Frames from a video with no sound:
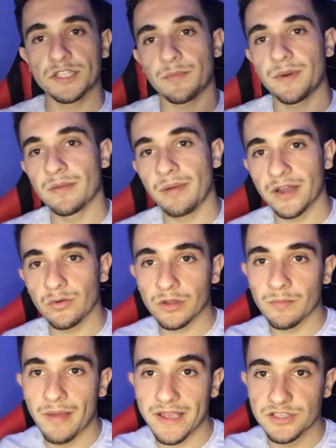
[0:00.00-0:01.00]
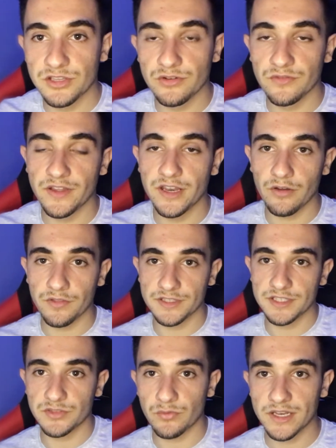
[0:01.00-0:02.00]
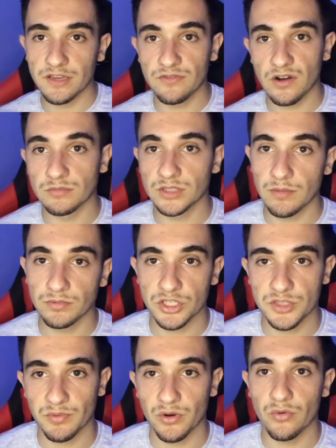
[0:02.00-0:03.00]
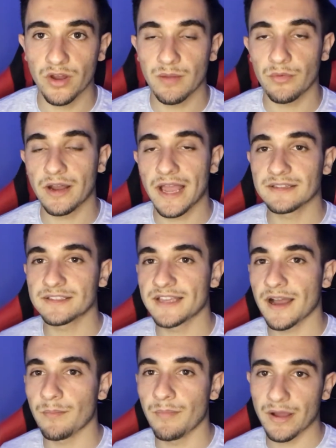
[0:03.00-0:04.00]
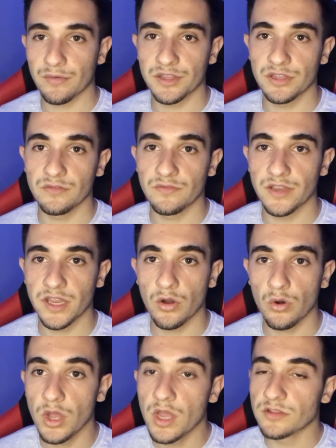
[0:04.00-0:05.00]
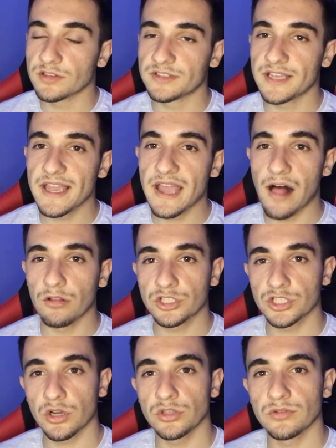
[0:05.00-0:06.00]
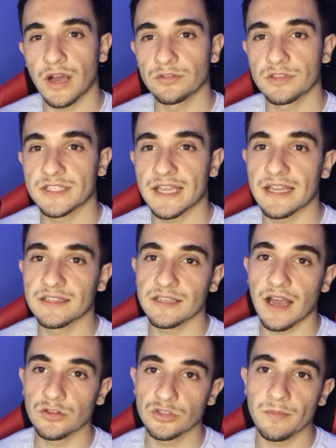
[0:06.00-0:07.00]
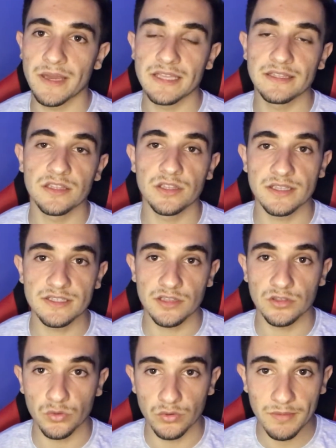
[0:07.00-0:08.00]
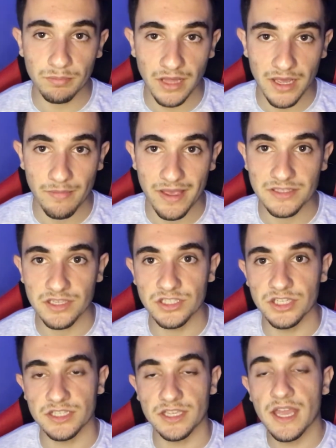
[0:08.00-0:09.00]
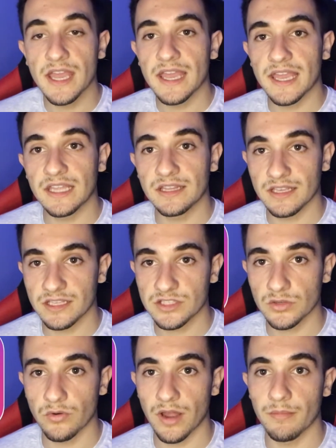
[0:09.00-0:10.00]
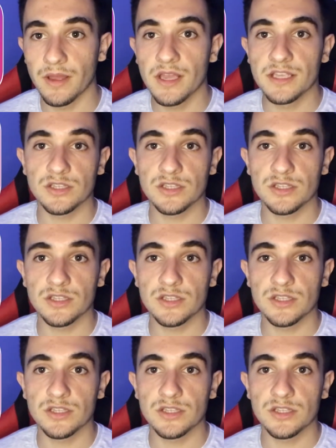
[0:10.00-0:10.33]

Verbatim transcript: What's up everybody, welcome back to a new video, this is Reddy from Top Notch Programmer and today I'm back with a new video. Today I'll show you how to send automated instant reply messages in Instagram.